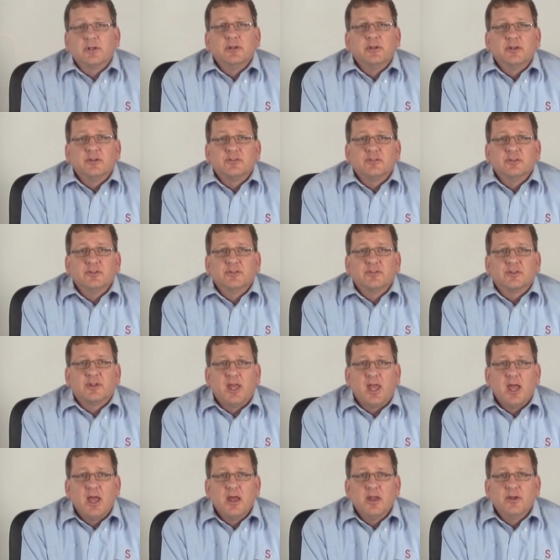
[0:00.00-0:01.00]
conditions
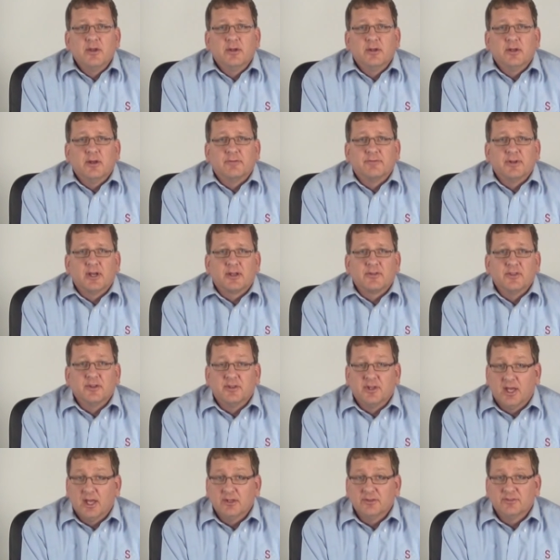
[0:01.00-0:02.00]
can affect the
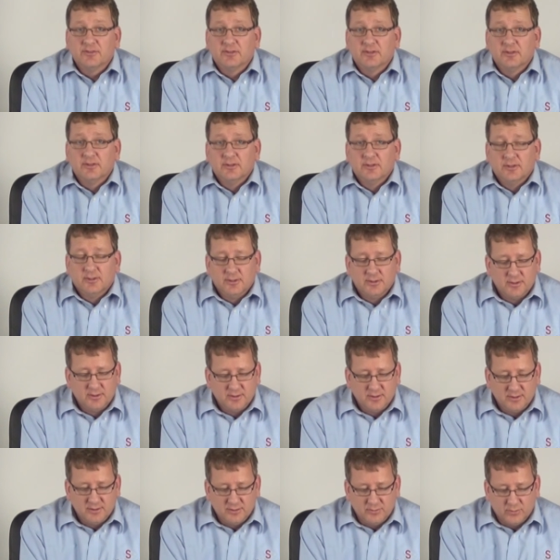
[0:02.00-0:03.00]
test.
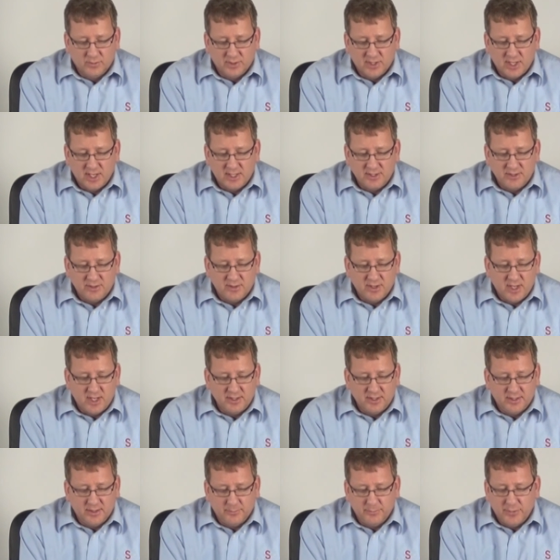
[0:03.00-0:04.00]
We're not, you're
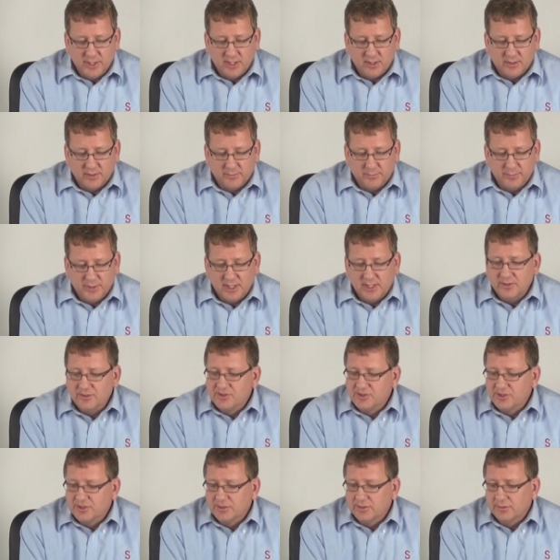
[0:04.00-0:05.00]
not in a ben on a
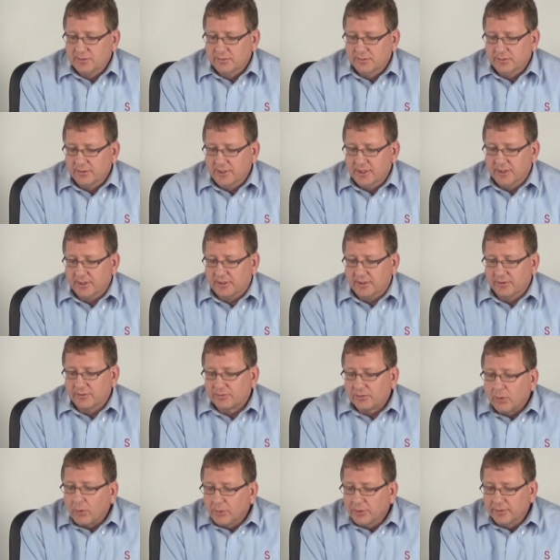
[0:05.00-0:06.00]
bench in a
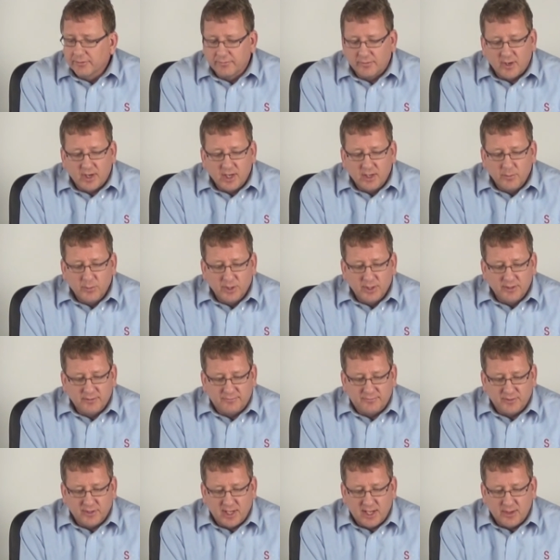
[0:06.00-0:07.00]
controlled environment.
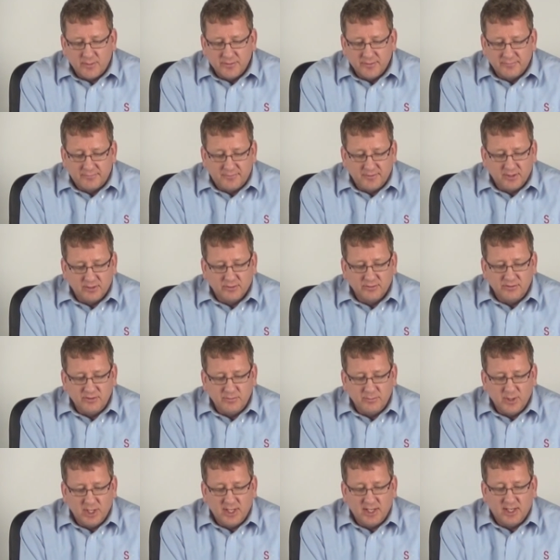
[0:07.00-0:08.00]
If you're out in the field,
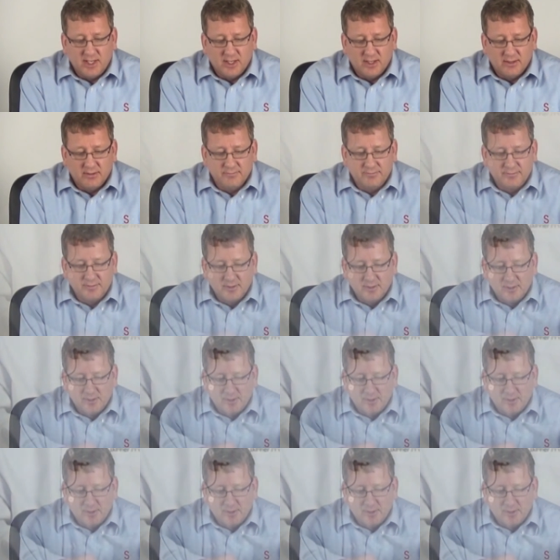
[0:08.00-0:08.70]
you may have